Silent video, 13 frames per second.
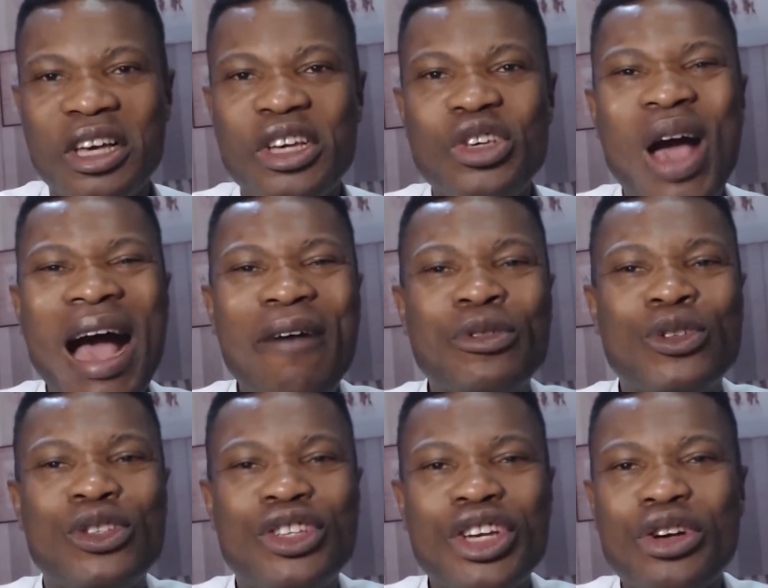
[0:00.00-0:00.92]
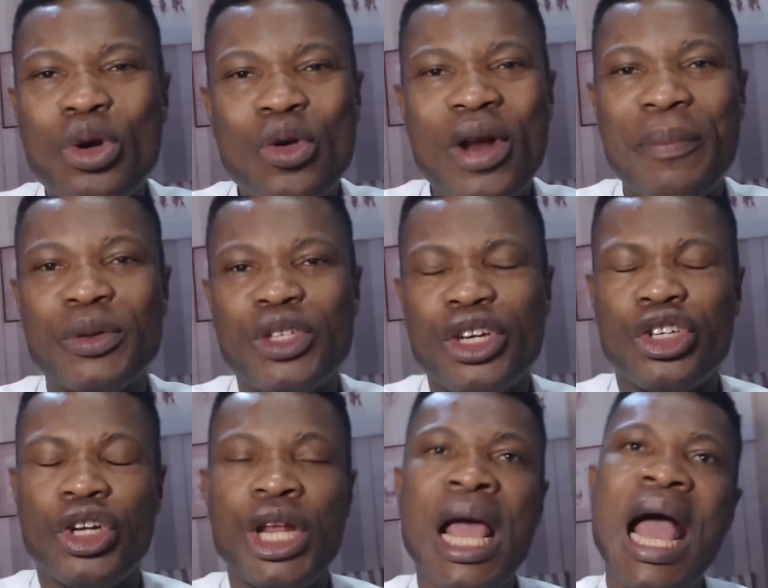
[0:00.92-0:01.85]
You have zero
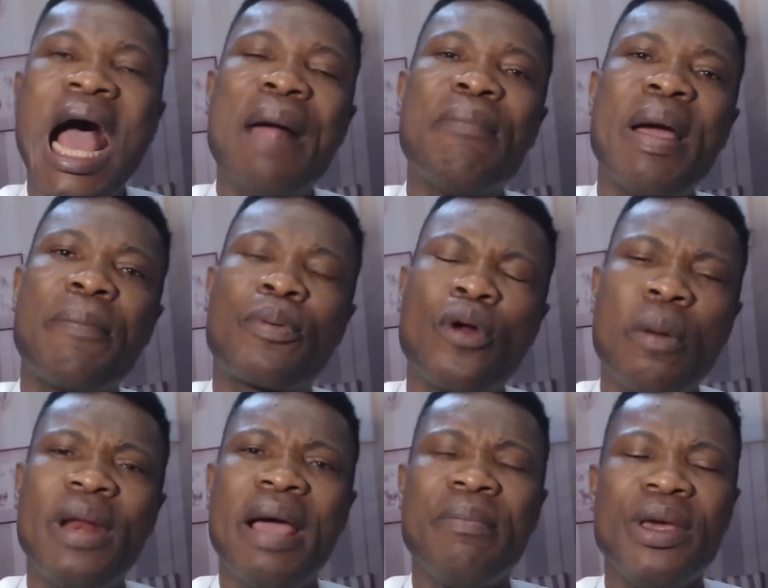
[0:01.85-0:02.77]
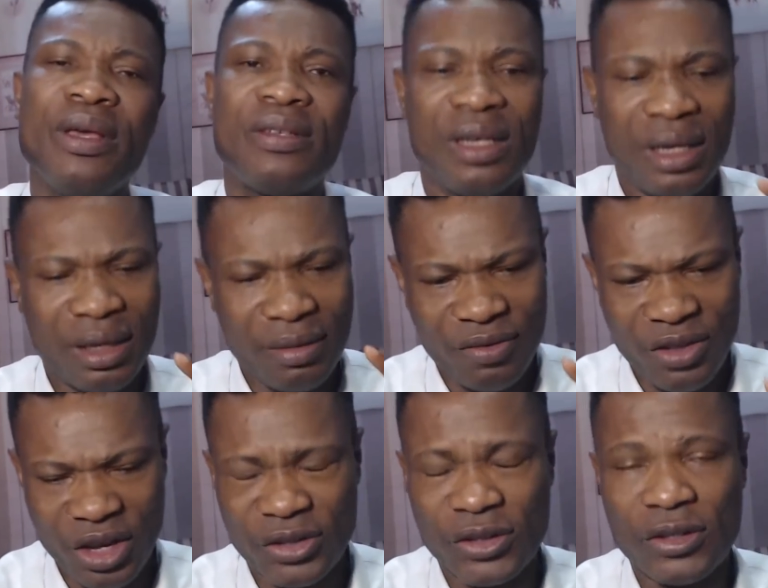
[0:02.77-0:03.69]
reputation. And my problem is
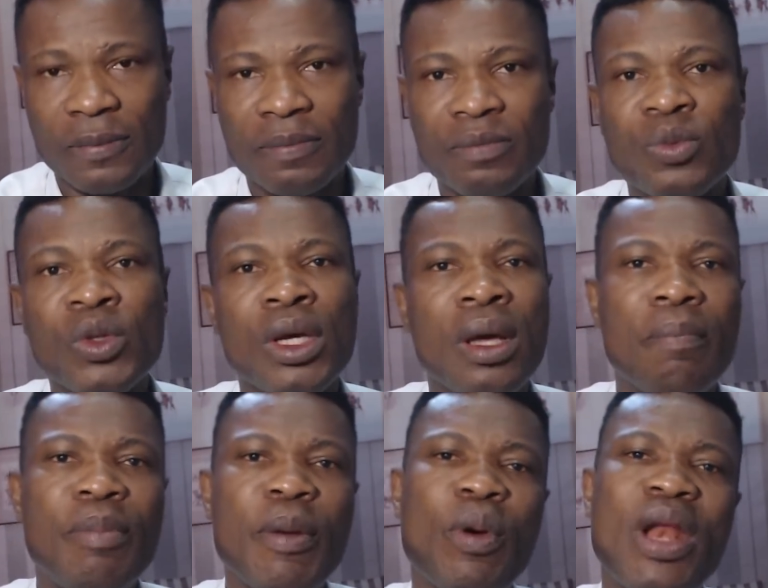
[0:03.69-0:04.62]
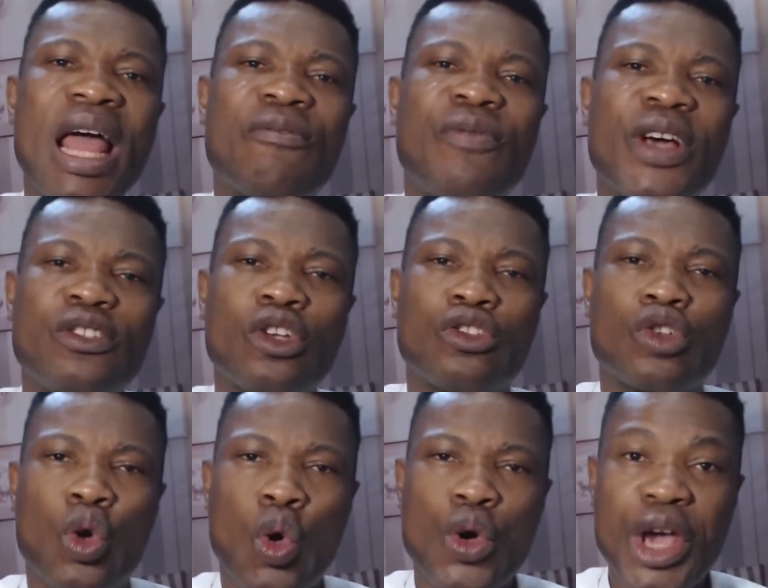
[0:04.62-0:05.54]
this. People like Festus
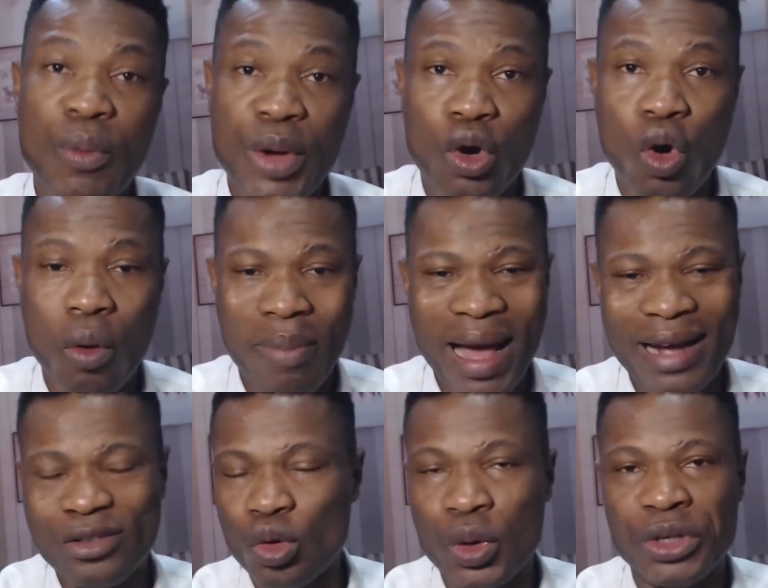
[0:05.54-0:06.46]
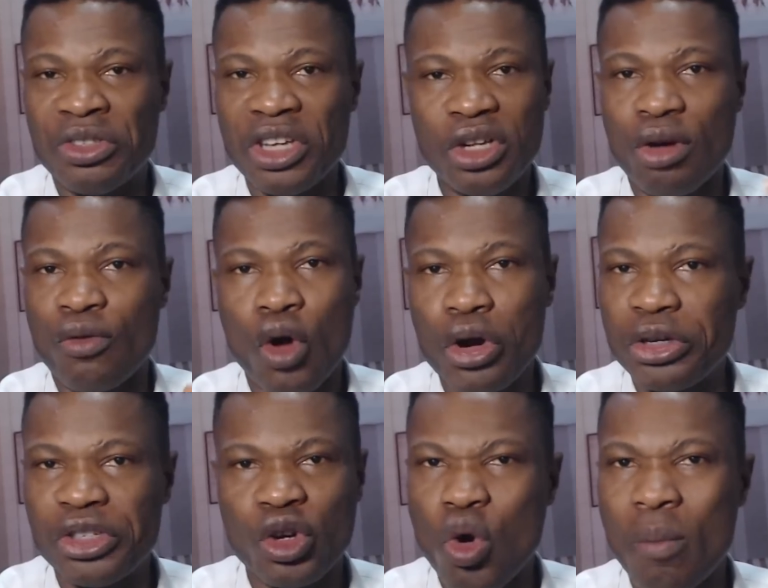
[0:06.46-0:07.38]
Okoye will go back to his state of
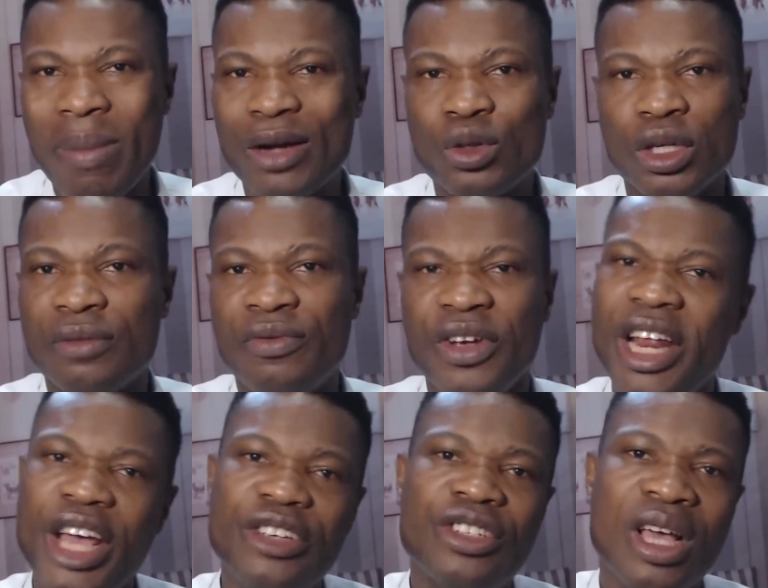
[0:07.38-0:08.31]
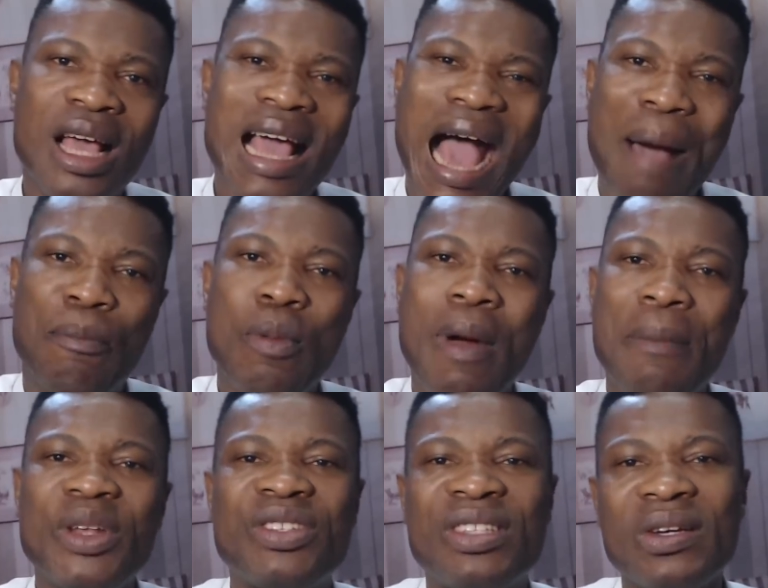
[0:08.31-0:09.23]
origin, go back to his village, and
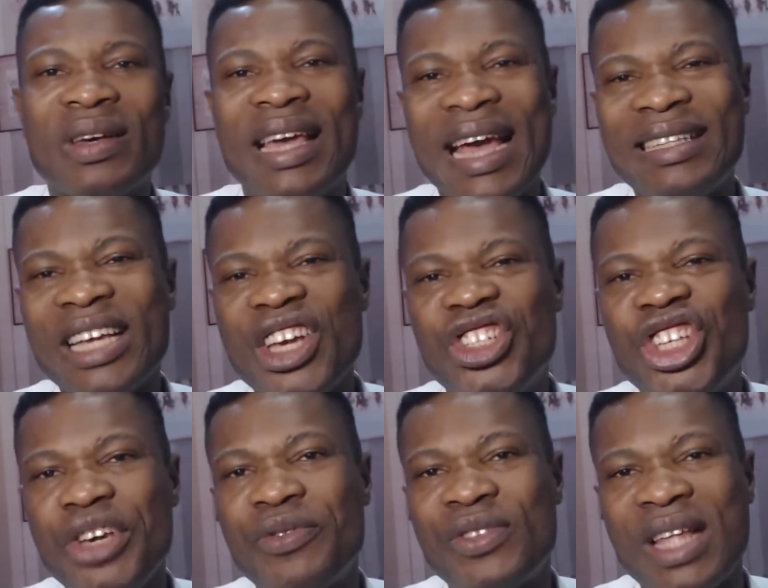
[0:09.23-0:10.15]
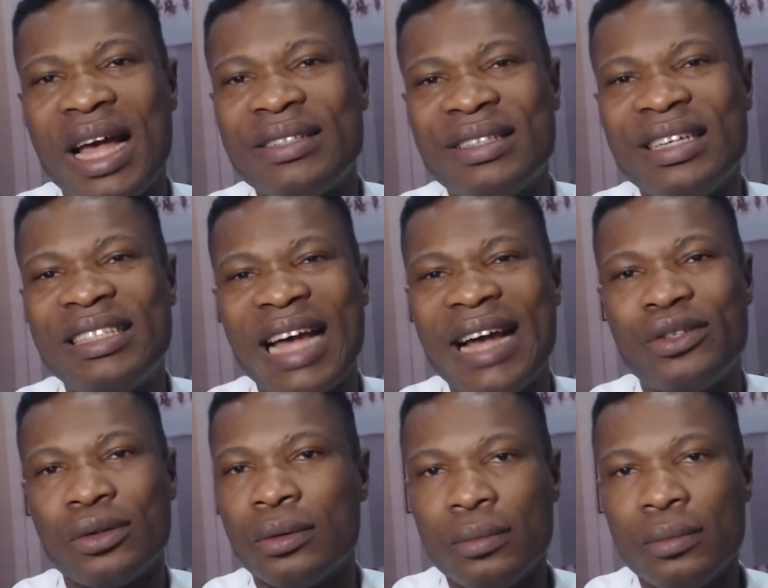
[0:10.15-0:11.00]
probably still get a chieftaincy title.